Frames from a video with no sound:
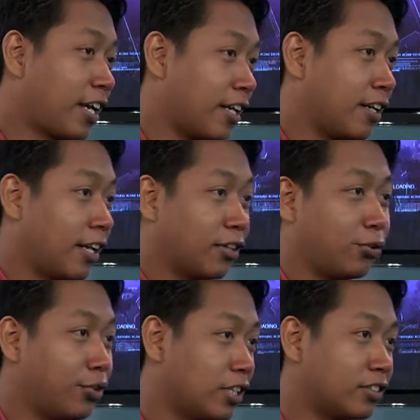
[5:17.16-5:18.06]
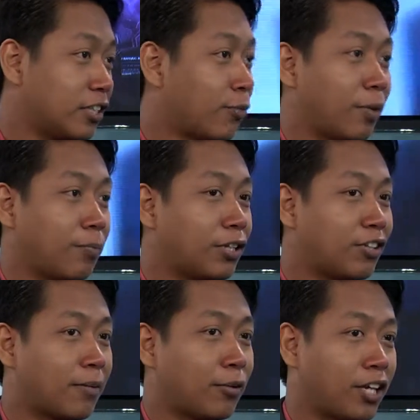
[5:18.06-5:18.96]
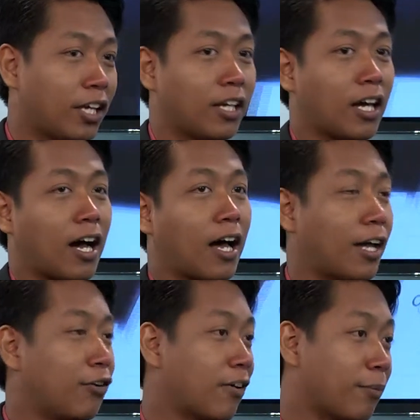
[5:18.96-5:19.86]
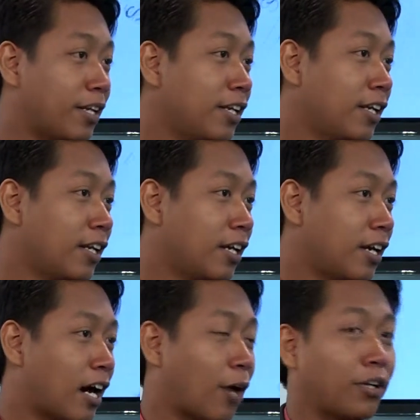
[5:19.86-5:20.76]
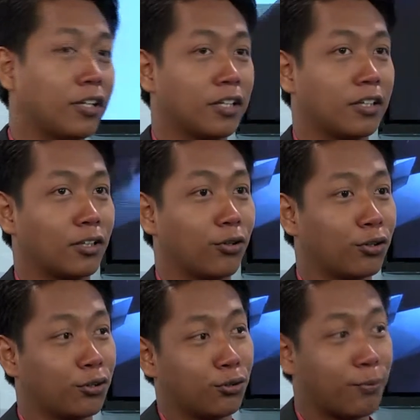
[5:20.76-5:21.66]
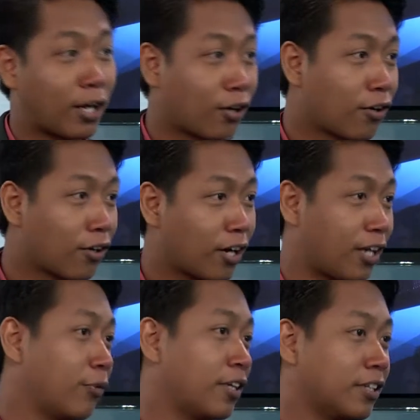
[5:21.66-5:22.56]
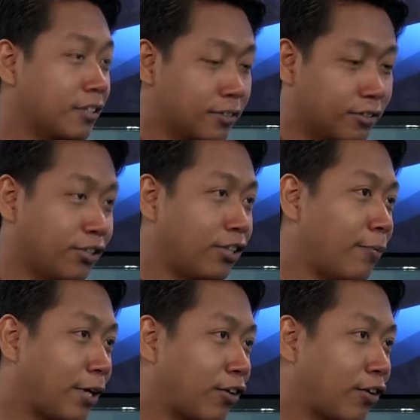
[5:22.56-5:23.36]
decade and 2 years, now people know them, okay, I don't have money. I want to go to Bangkok. I don't want to, sorry, not